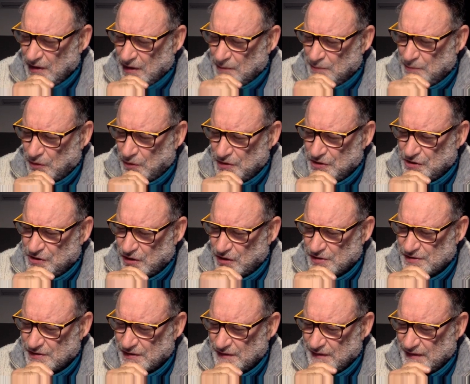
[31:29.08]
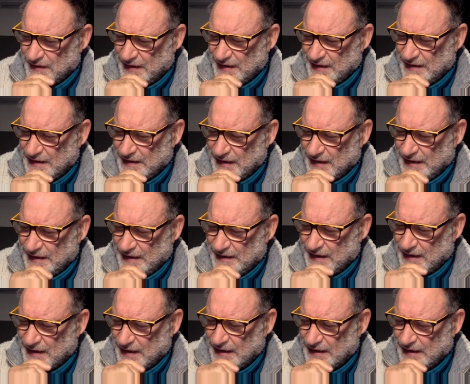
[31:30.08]
Boris Johnson didn't need
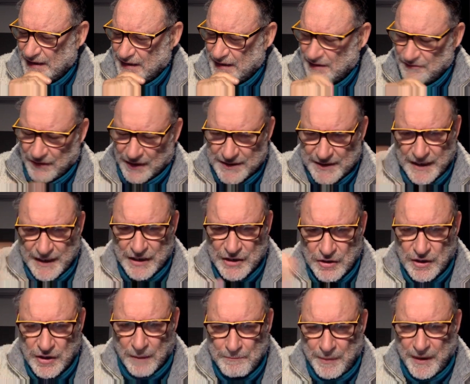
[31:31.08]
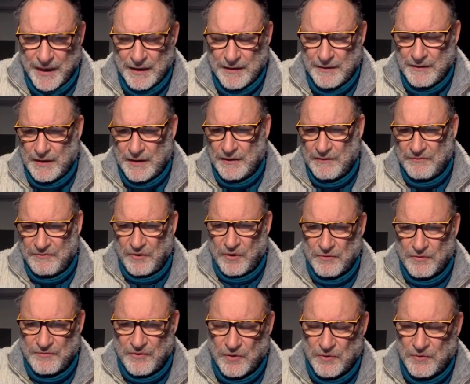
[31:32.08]
the vaccination campaign
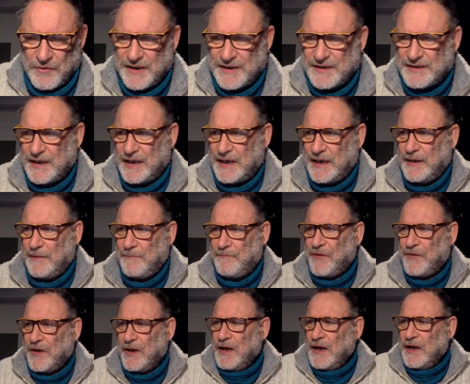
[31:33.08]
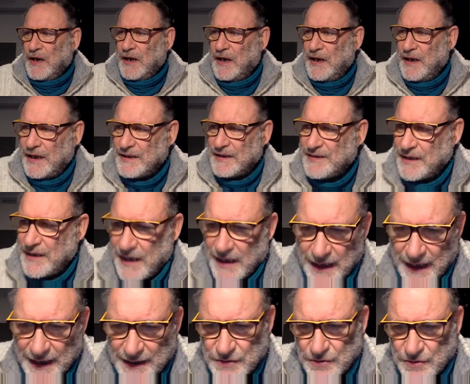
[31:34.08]
for his as an
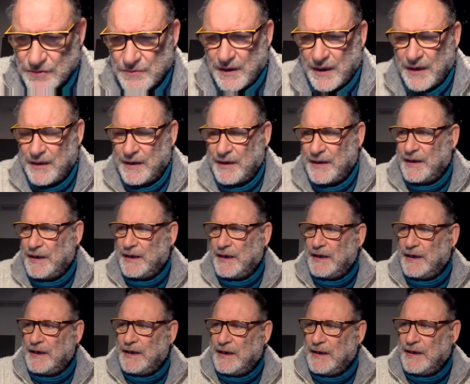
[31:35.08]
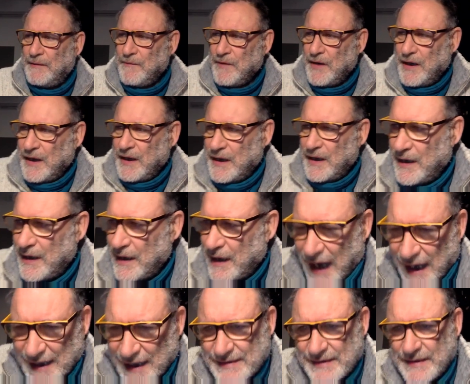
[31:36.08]
electoral
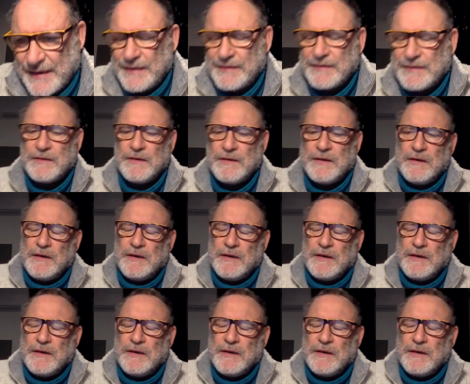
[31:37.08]
asset.